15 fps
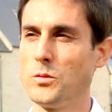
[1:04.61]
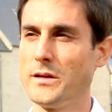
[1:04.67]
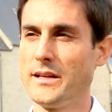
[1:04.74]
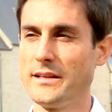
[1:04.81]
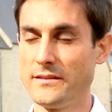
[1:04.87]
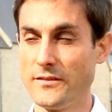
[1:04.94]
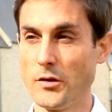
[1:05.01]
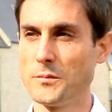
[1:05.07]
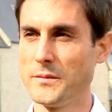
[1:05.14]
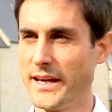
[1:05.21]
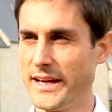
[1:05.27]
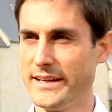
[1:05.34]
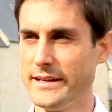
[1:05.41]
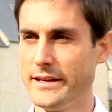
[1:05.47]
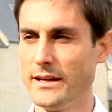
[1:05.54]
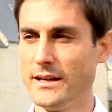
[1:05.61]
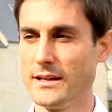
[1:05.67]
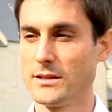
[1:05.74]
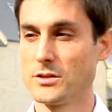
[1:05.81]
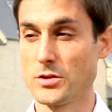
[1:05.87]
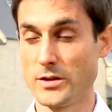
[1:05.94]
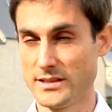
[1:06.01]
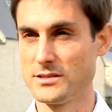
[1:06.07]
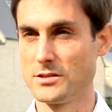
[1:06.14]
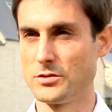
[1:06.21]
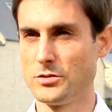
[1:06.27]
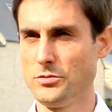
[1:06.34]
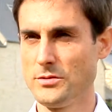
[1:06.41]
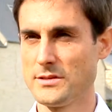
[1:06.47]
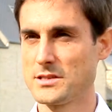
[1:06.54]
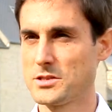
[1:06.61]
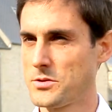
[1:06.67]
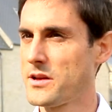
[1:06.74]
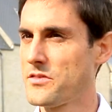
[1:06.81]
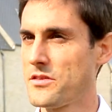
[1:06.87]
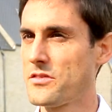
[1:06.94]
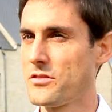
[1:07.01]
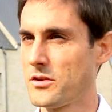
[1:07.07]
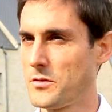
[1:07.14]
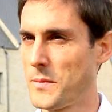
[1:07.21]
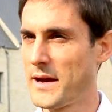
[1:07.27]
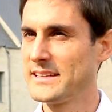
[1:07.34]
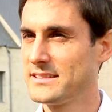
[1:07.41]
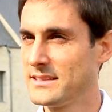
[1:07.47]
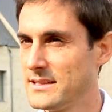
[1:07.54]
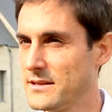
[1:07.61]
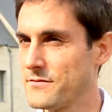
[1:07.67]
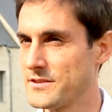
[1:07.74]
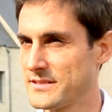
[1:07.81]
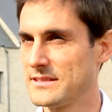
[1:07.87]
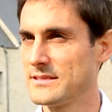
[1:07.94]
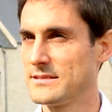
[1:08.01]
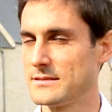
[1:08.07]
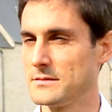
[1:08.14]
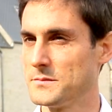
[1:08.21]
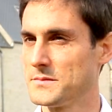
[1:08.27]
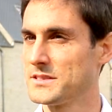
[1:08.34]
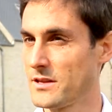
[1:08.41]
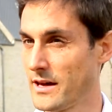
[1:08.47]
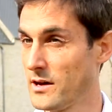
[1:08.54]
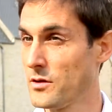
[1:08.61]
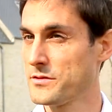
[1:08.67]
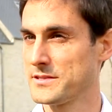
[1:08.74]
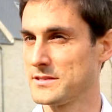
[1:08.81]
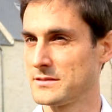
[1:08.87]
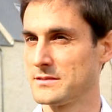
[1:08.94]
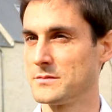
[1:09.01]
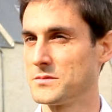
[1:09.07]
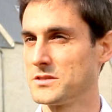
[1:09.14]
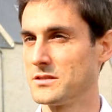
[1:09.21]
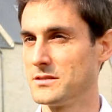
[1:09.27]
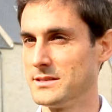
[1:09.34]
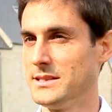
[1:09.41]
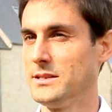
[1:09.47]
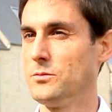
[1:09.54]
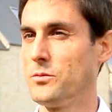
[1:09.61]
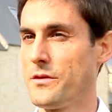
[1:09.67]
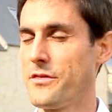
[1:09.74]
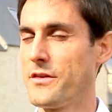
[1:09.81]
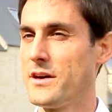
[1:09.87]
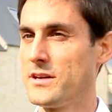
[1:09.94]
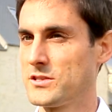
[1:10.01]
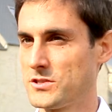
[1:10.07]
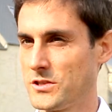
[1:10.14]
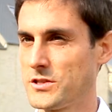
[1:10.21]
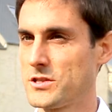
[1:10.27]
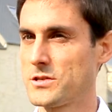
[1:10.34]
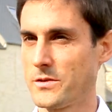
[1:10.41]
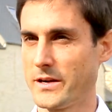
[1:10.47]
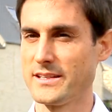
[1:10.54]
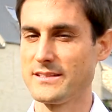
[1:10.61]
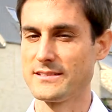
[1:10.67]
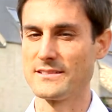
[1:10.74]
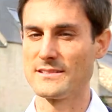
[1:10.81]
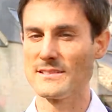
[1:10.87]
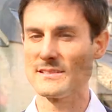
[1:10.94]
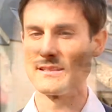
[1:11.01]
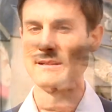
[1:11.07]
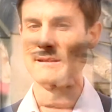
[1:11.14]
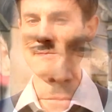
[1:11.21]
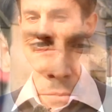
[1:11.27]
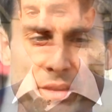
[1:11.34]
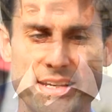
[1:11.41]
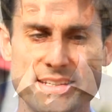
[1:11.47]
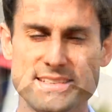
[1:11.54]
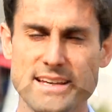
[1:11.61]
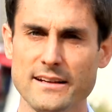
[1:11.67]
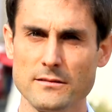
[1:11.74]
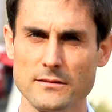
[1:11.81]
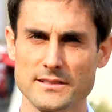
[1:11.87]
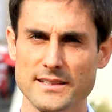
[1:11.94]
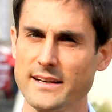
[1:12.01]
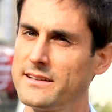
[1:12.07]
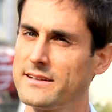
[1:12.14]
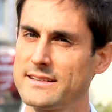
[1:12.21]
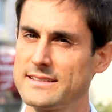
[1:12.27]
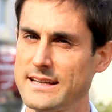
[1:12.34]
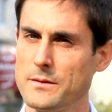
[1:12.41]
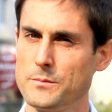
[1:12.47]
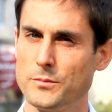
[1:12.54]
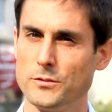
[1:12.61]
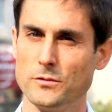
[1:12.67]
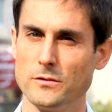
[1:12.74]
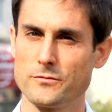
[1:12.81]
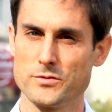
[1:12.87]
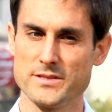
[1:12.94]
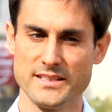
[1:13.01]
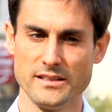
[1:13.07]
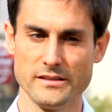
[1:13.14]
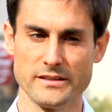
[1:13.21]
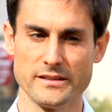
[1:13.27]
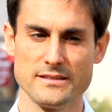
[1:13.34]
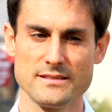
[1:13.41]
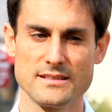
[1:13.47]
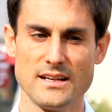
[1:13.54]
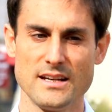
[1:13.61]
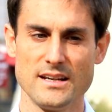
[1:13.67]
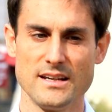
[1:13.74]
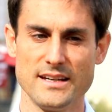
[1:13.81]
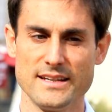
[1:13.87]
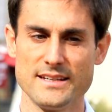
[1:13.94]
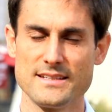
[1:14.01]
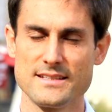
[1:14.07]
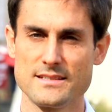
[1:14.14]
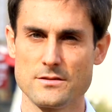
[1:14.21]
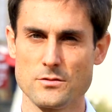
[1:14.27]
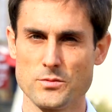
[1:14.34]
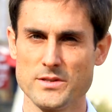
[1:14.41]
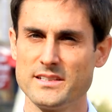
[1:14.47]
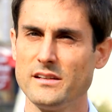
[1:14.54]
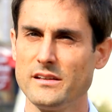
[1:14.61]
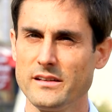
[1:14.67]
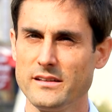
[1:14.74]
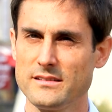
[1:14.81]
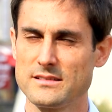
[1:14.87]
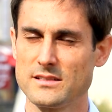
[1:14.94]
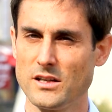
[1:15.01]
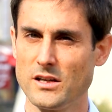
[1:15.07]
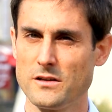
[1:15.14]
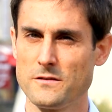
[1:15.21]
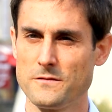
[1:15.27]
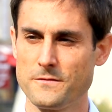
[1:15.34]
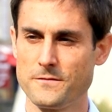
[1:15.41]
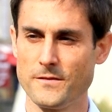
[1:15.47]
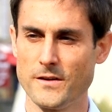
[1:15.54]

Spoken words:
what development aid tries to do is strengthen the capacity of the systems, the health systems, to deal with such crises. A second example of resilience is the resilience of